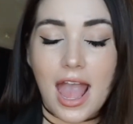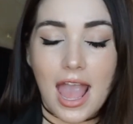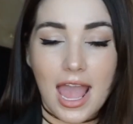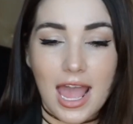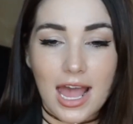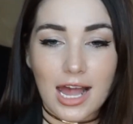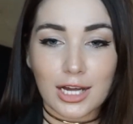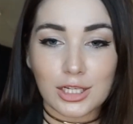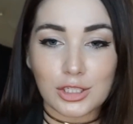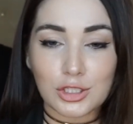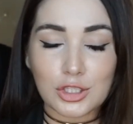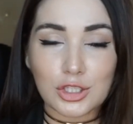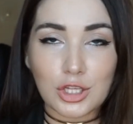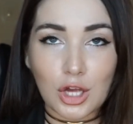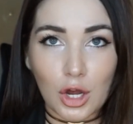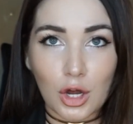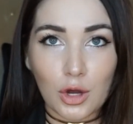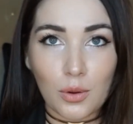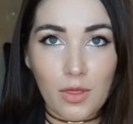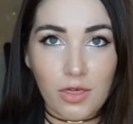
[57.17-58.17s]
And
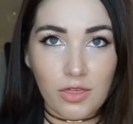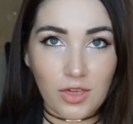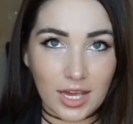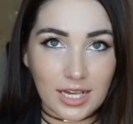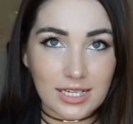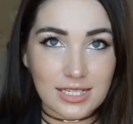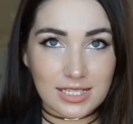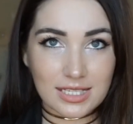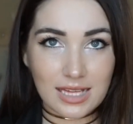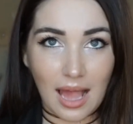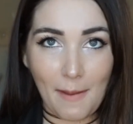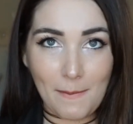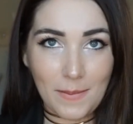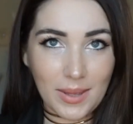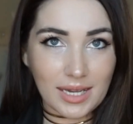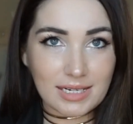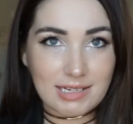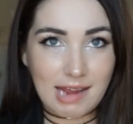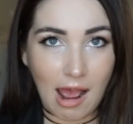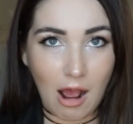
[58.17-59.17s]
so this I
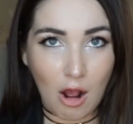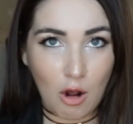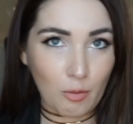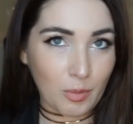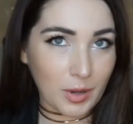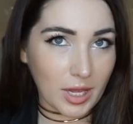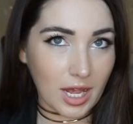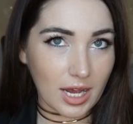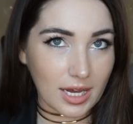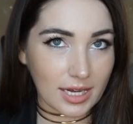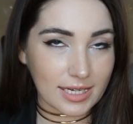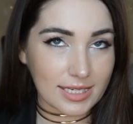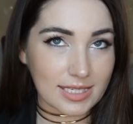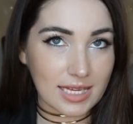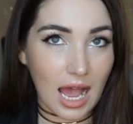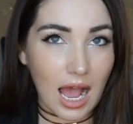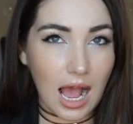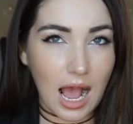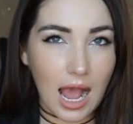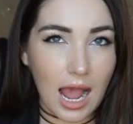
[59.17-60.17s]
picked out because
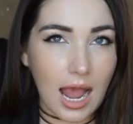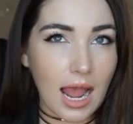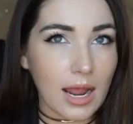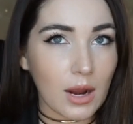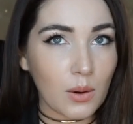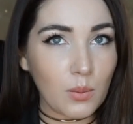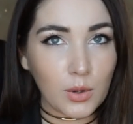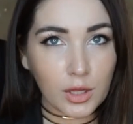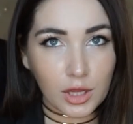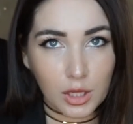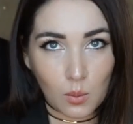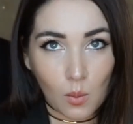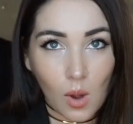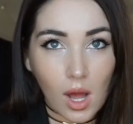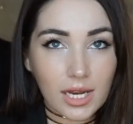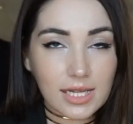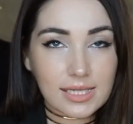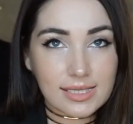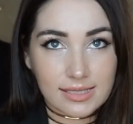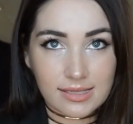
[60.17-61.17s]
I really
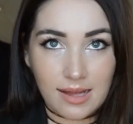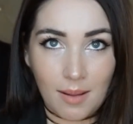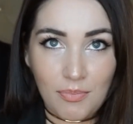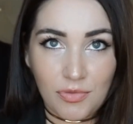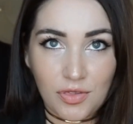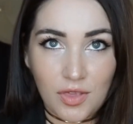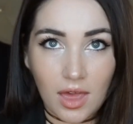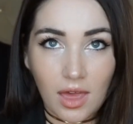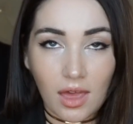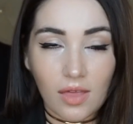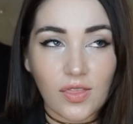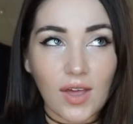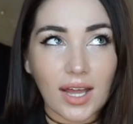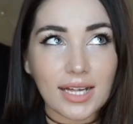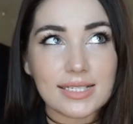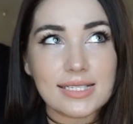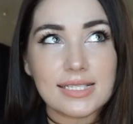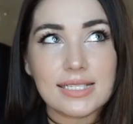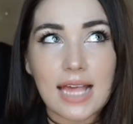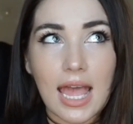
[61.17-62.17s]
wanted something
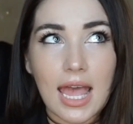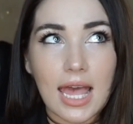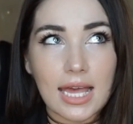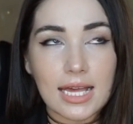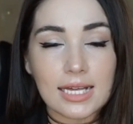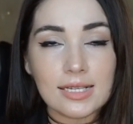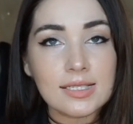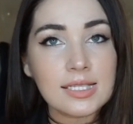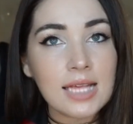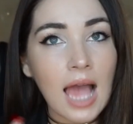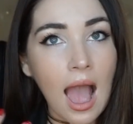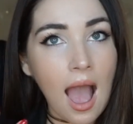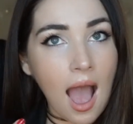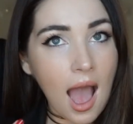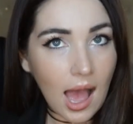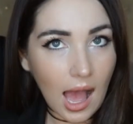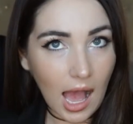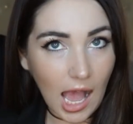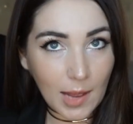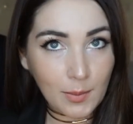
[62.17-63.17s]
that says,
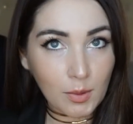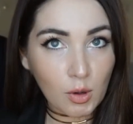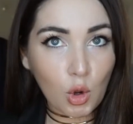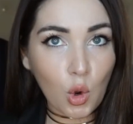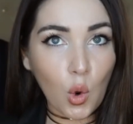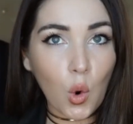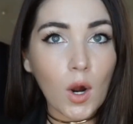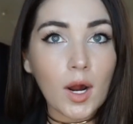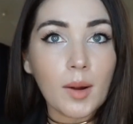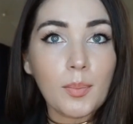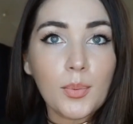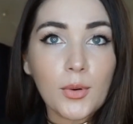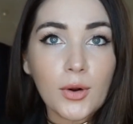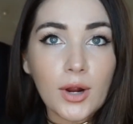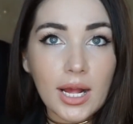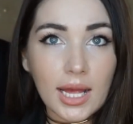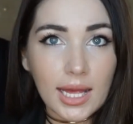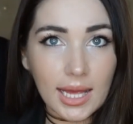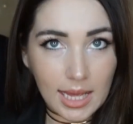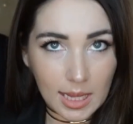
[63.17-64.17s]
I'm a
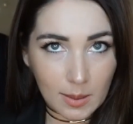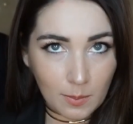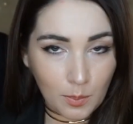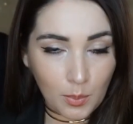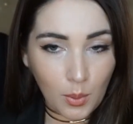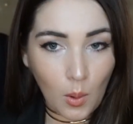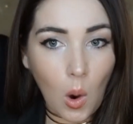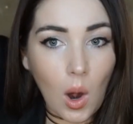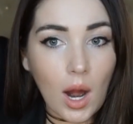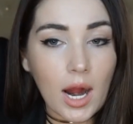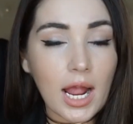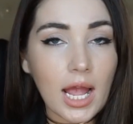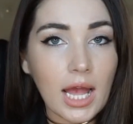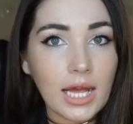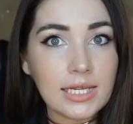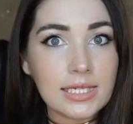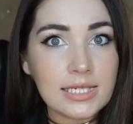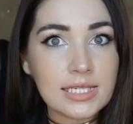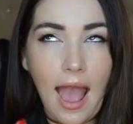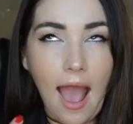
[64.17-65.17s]
corporate,
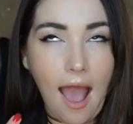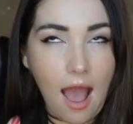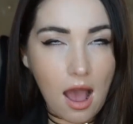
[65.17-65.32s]
important,